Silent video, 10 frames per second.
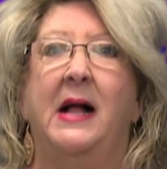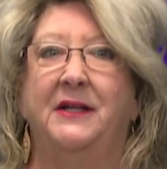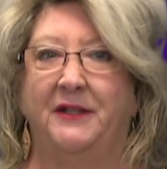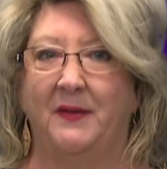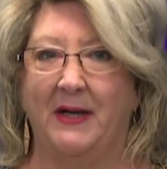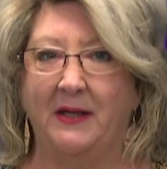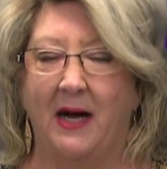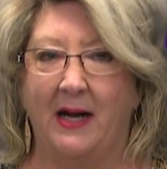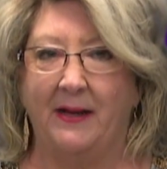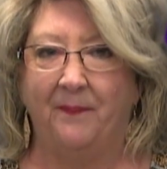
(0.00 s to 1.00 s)
And so I,
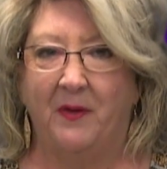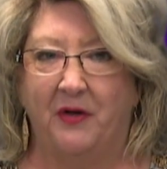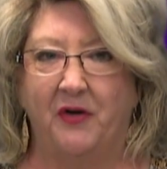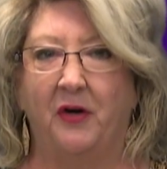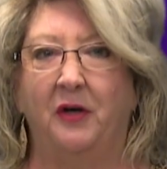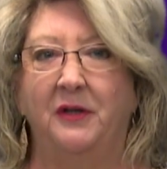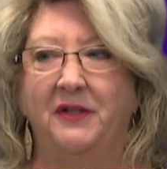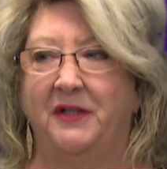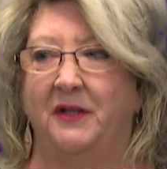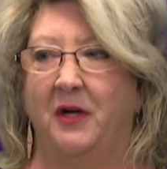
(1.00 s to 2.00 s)
I
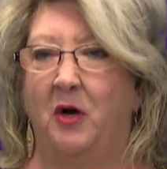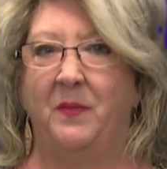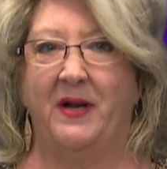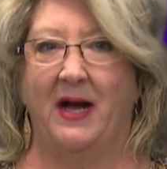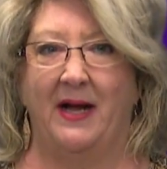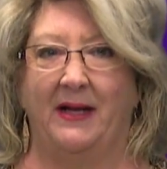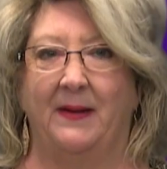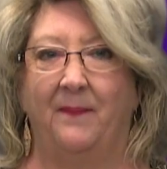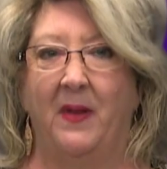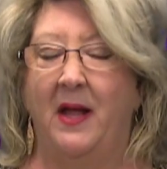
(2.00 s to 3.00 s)
turned to
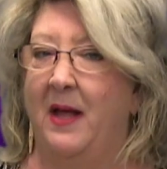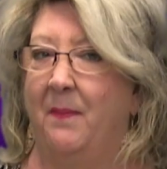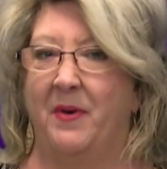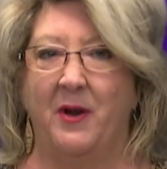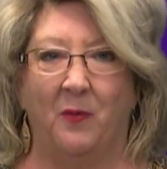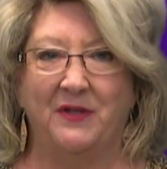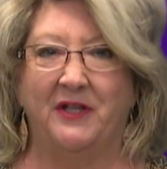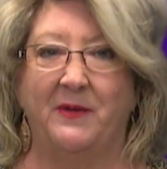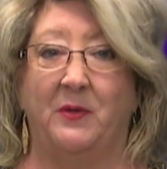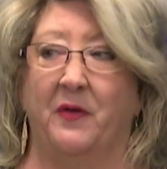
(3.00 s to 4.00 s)
Obadiah, but it
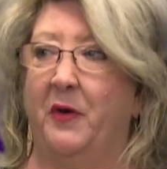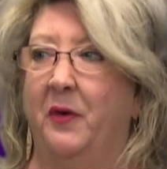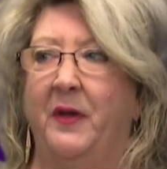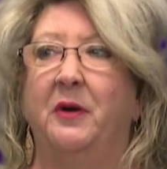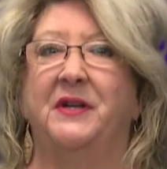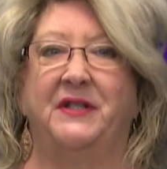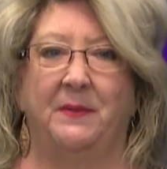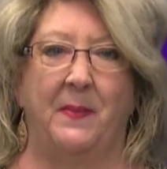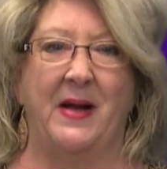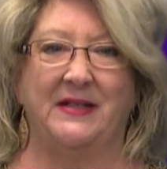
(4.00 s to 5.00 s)
wasn't the book. There, there are
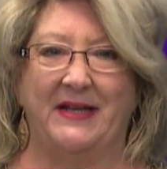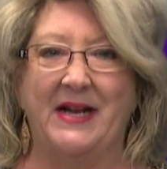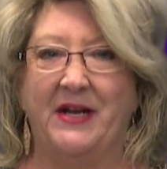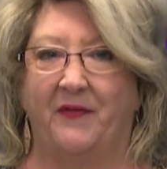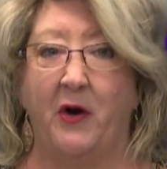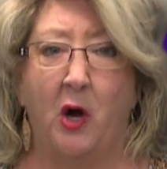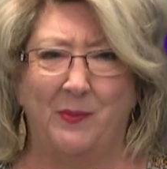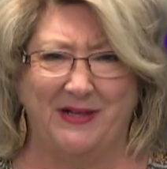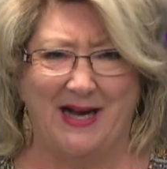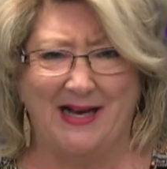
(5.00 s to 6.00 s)
about 10 different
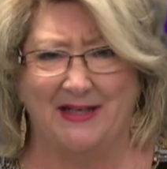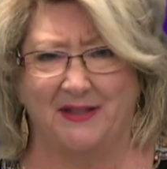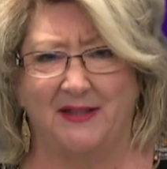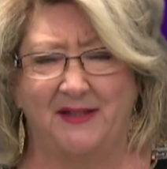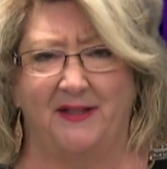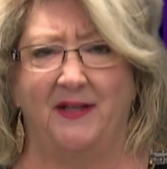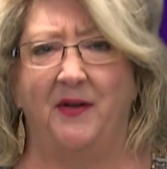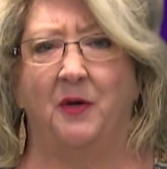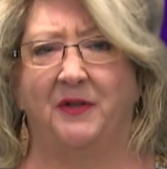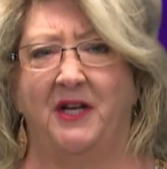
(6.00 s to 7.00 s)
Obadiahs listed
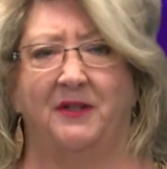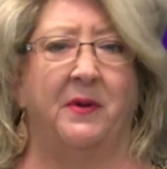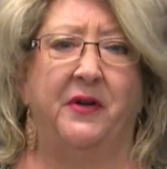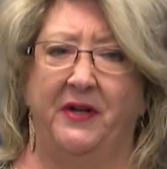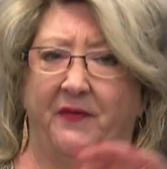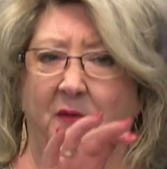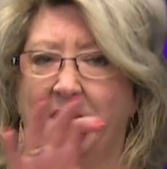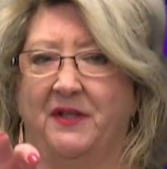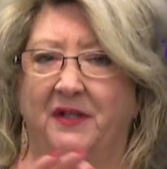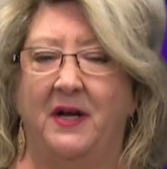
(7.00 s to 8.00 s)
in the Old Testament, different
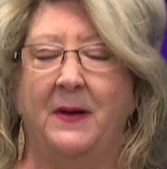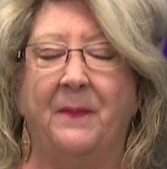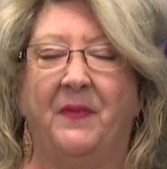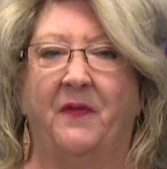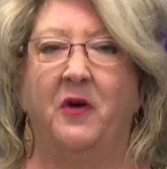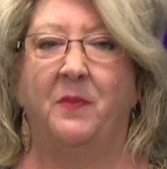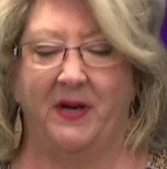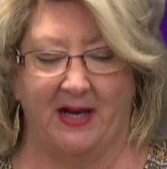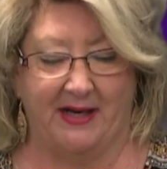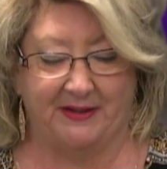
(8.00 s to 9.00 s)
ones, different
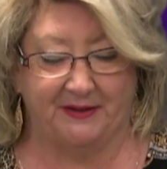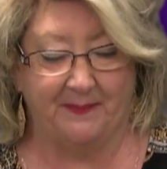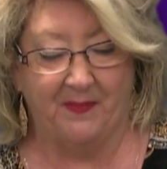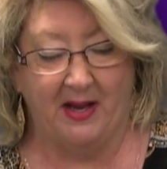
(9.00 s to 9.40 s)
Obadiahs.